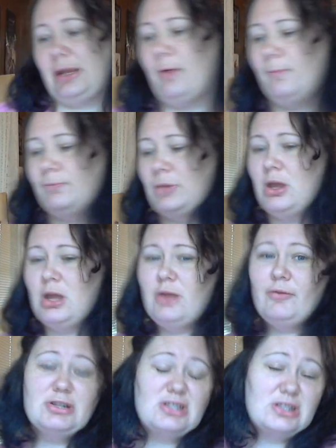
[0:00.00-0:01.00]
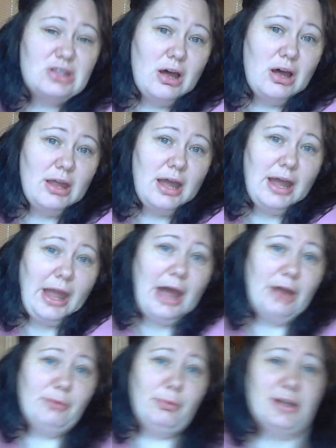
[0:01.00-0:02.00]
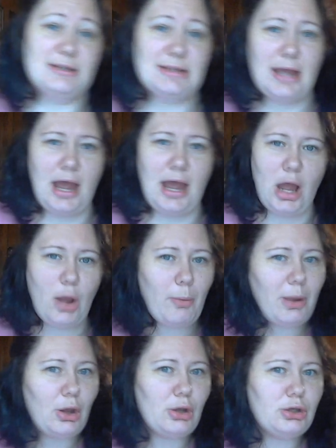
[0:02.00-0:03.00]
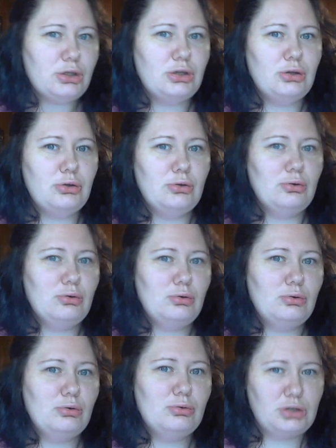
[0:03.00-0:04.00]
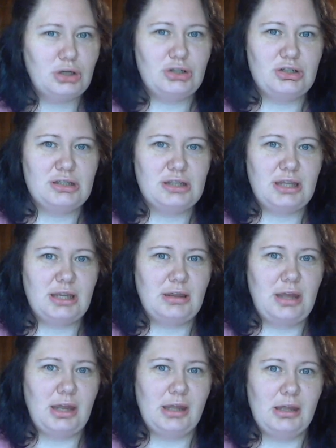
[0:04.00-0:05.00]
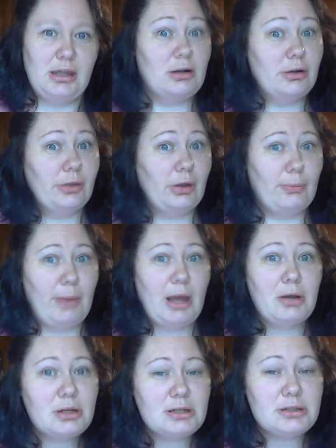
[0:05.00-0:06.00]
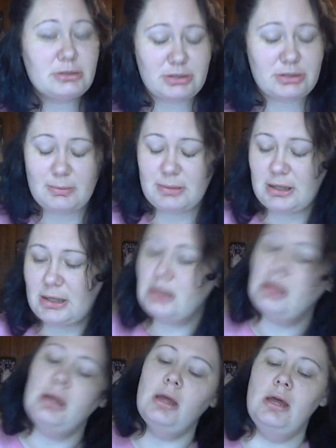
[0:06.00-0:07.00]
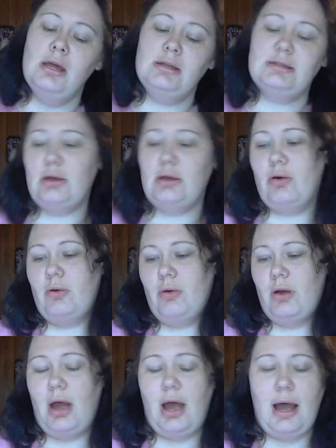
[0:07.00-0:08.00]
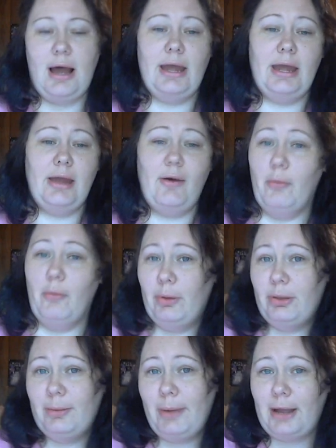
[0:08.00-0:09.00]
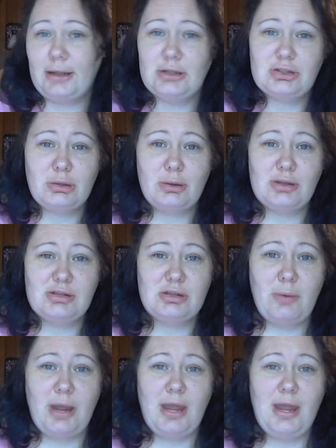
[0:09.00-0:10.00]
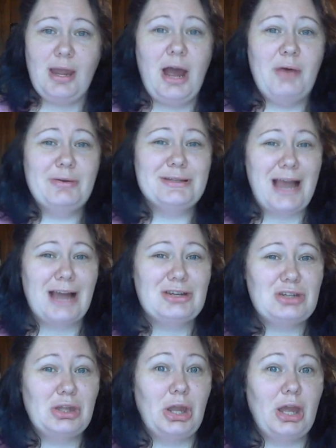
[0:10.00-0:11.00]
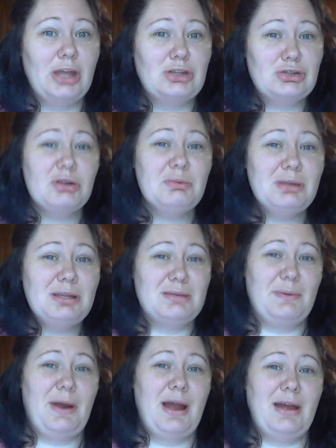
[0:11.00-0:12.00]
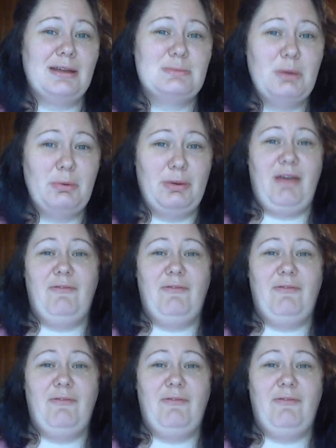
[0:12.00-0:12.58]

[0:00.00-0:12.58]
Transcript: out. First thought I had was, how am I going to charge this thing? Like, are there batteries or something? So I opened the package the rest of the way, and I was actually extremely surprised by what I